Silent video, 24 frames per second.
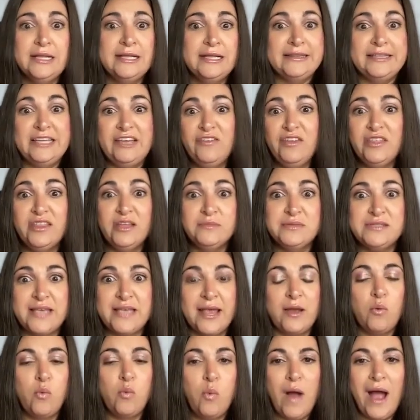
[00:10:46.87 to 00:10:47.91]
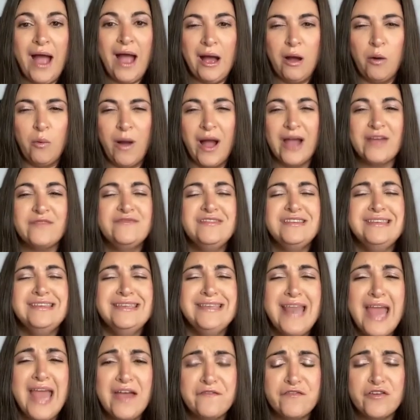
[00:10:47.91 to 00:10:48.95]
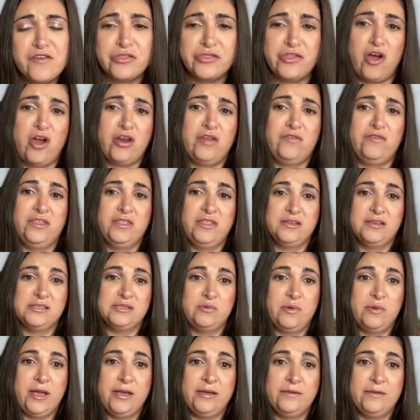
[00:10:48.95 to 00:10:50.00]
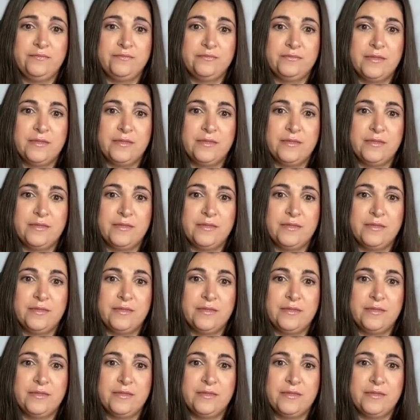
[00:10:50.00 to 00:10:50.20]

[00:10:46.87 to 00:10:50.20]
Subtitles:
leaving them saying, wow, I've never thought of it this way.